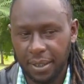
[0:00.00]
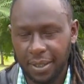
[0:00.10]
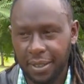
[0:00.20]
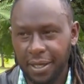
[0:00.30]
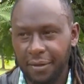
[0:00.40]

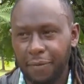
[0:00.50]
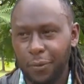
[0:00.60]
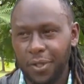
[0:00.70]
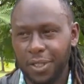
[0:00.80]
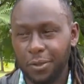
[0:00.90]
enough
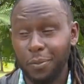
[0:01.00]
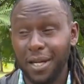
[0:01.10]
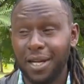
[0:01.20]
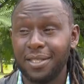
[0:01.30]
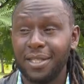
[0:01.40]
words to
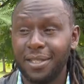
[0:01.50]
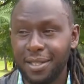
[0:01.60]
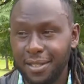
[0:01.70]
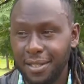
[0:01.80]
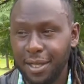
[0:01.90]
make a
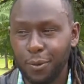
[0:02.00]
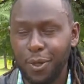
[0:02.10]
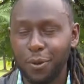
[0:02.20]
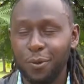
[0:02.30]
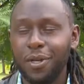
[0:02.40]
sentence that
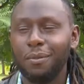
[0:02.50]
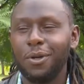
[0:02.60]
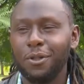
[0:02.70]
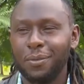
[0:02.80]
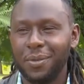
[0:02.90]
were good
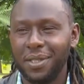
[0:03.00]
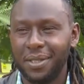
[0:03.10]
about me,